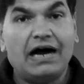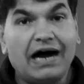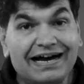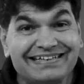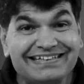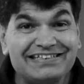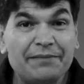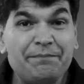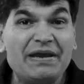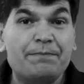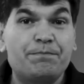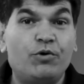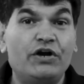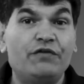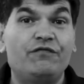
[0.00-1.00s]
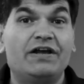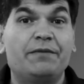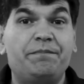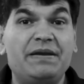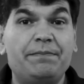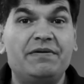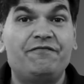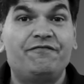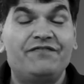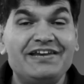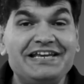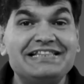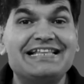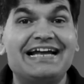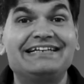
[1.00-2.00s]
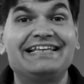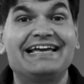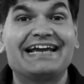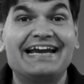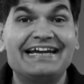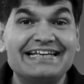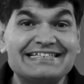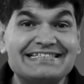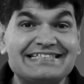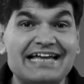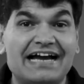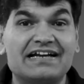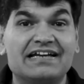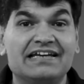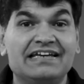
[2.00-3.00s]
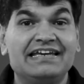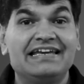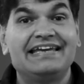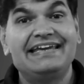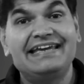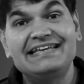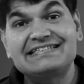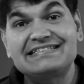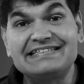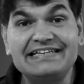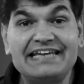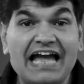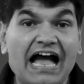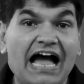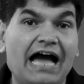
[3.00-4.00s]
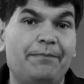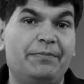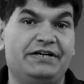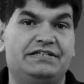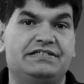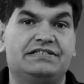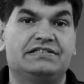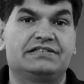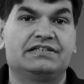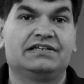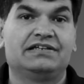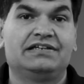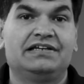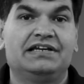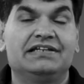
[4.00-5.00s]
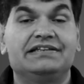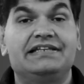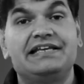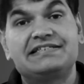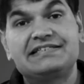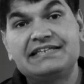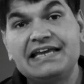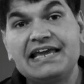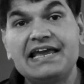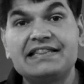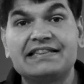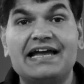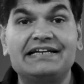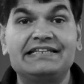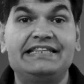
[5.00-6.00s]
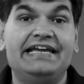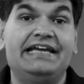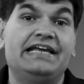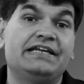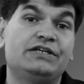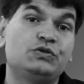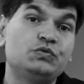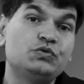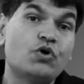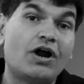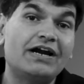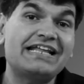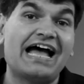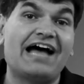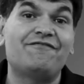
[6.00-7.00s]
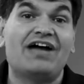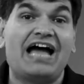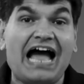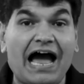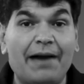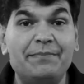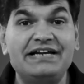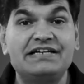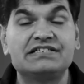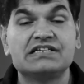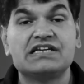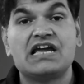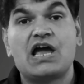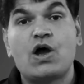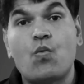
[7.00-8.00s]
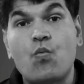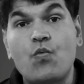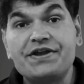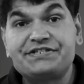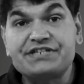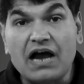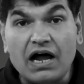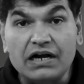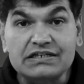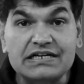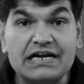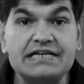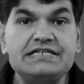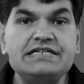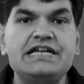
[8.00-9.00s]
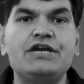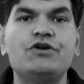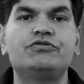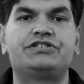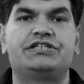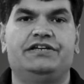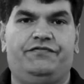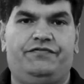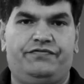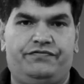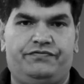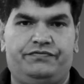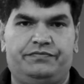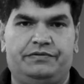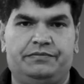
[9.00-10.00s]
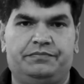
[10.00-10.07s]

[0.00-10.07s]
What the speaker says: Another big point where people feel that they're getting stuck is the habits. They say that they do not have habits which are conducive